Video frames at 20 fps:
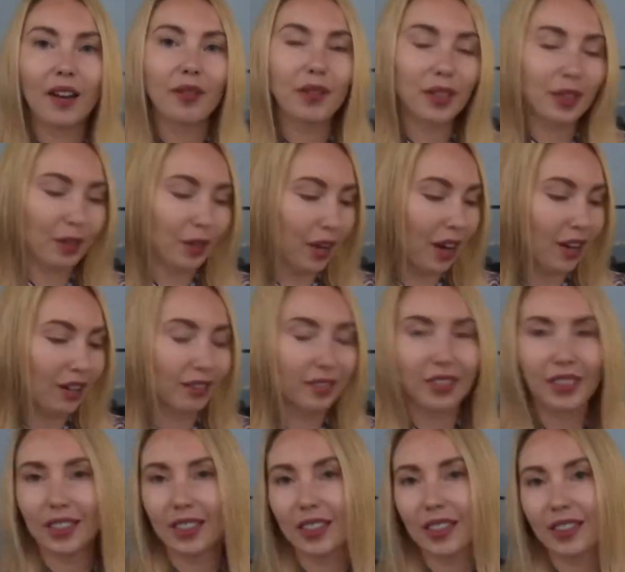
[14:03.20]
when you have
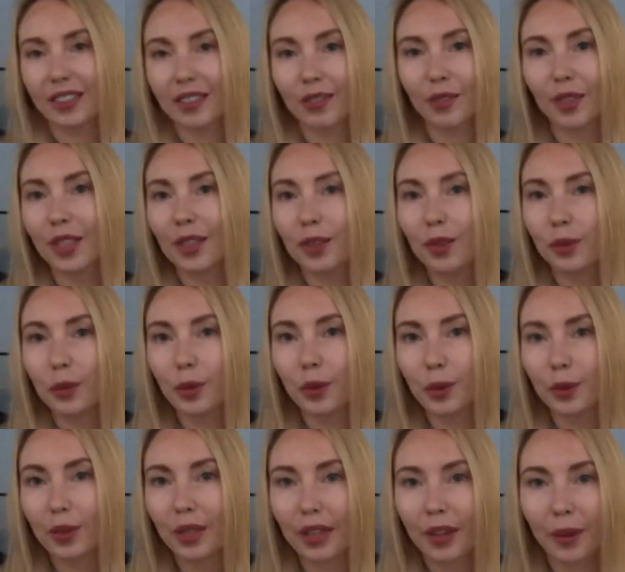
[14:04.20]
this, when you
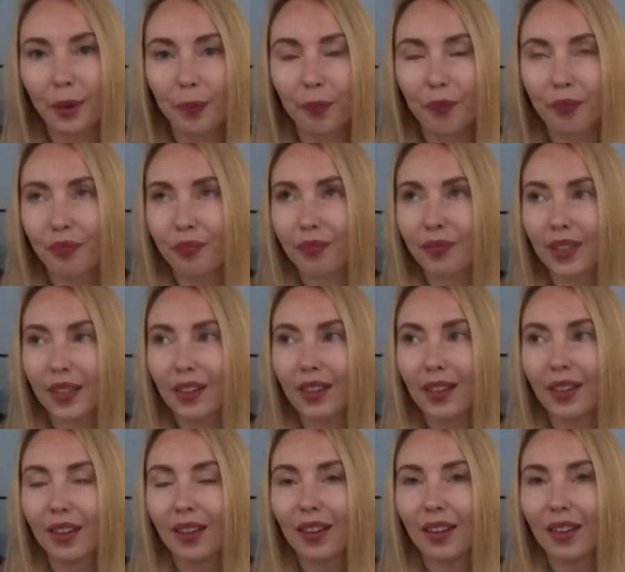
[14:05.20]
do the
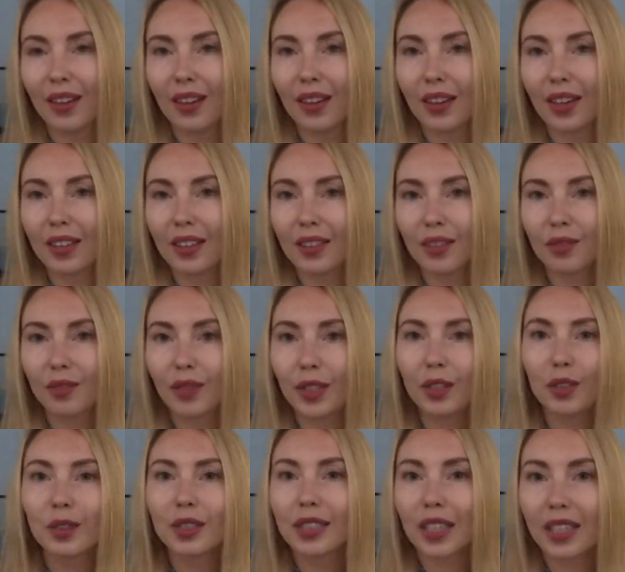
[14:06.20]
kind of,
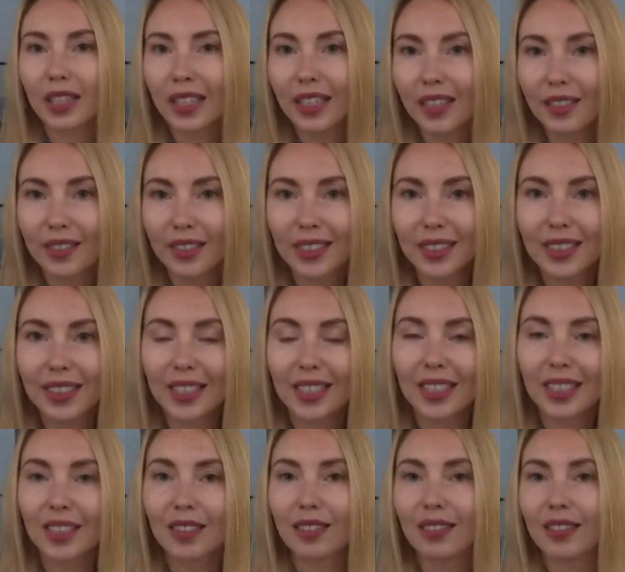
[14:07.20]
when you start living
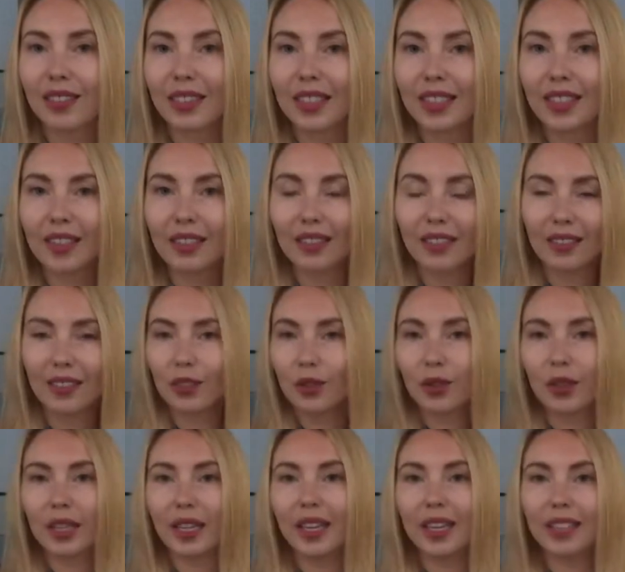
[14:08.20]
there. So
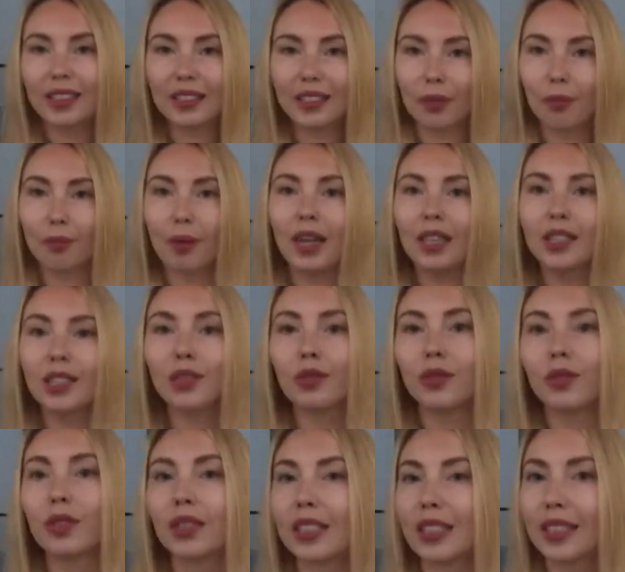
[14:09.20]
you create some
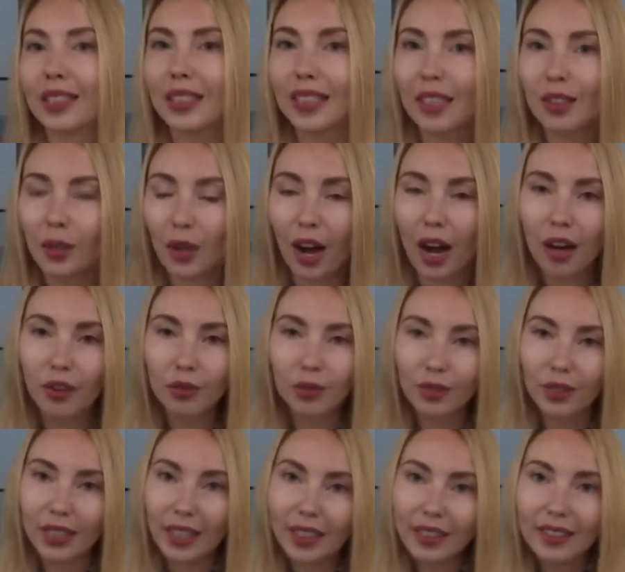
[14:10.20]
password, and then you have
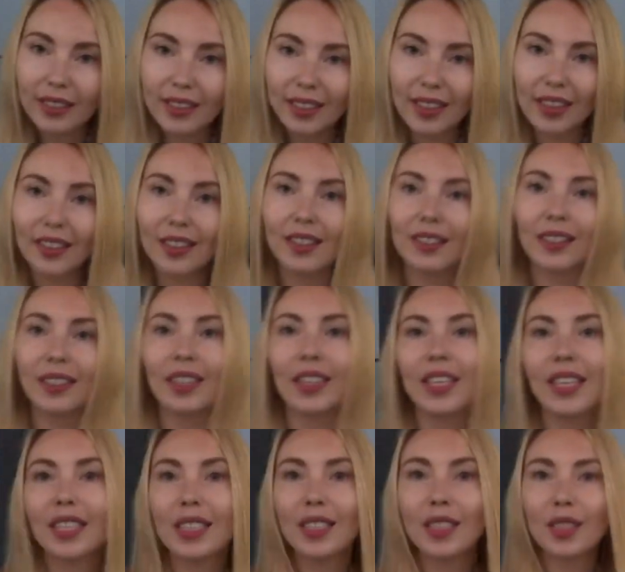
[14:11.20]
to tell
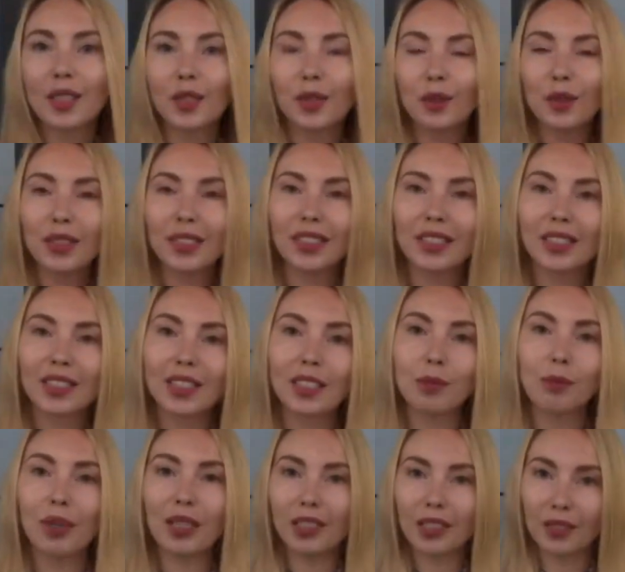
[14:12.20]
security
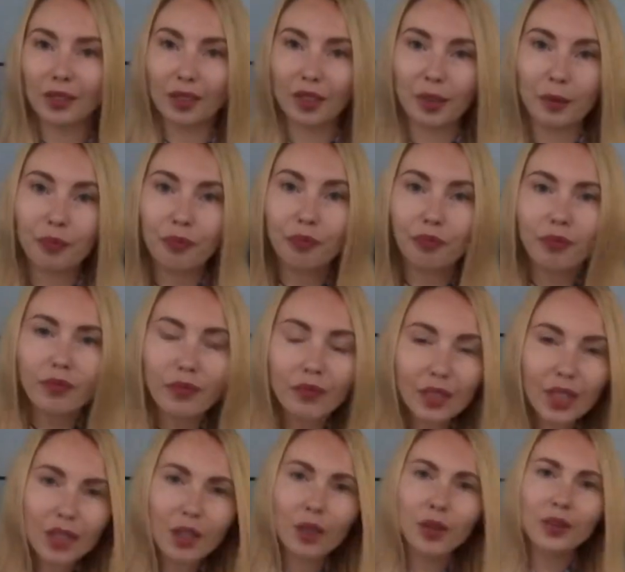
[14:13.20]
this password.
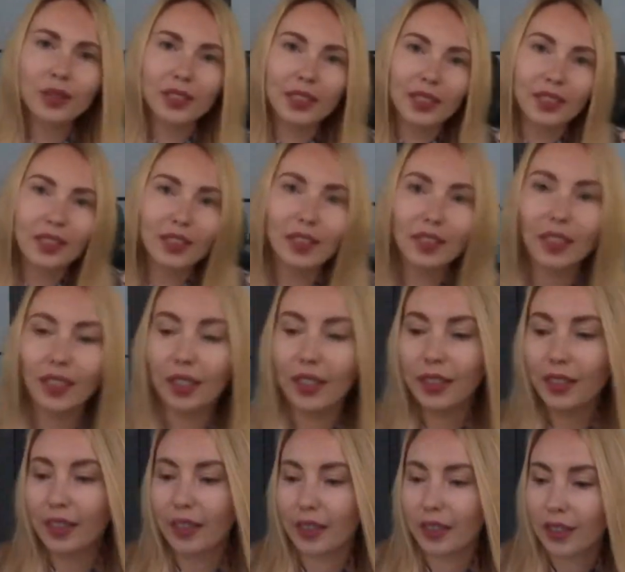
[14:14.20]
It's getting
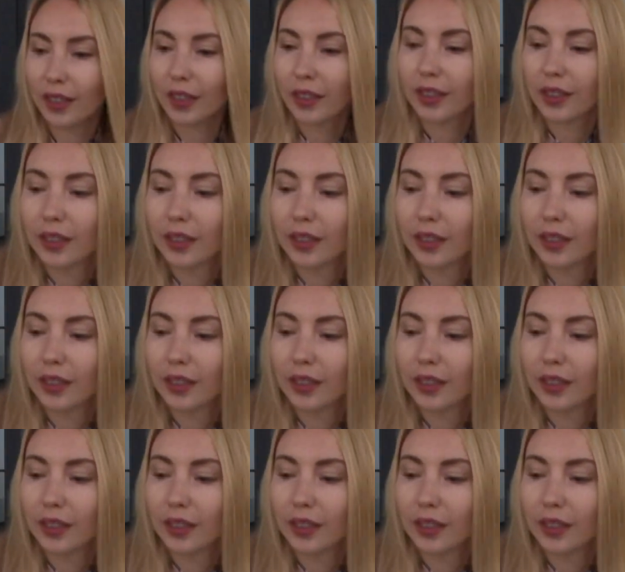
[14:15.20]
really dark.